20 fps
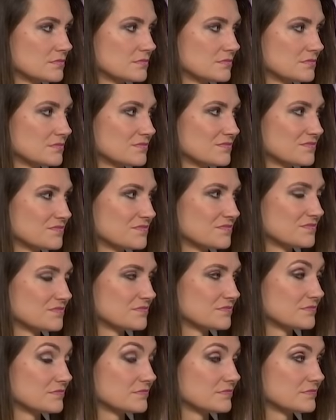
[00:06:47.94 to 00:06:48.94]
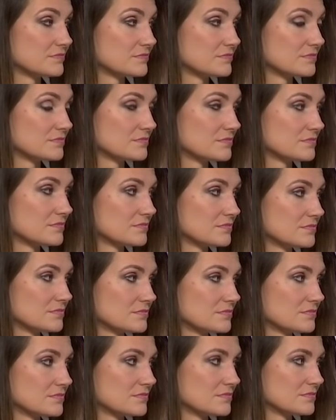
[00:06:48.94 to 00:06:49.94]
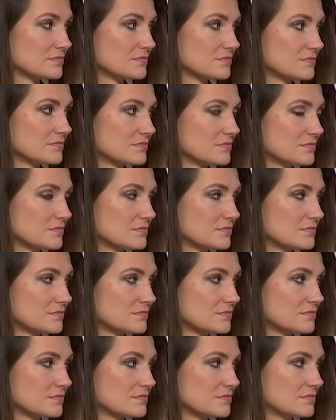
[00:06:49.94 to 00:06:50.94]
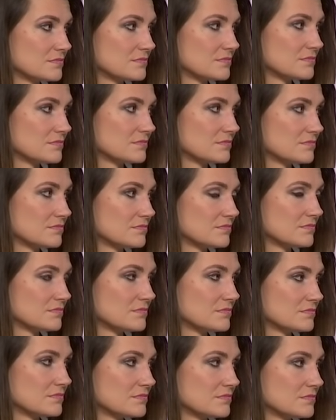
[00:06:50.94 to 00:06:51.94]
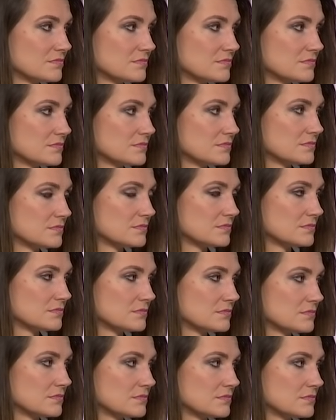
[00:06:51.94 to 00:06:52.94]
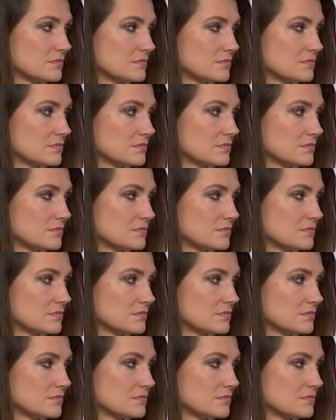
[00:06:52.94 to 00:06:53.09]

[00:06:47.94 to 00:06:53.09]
The person shown says nothing.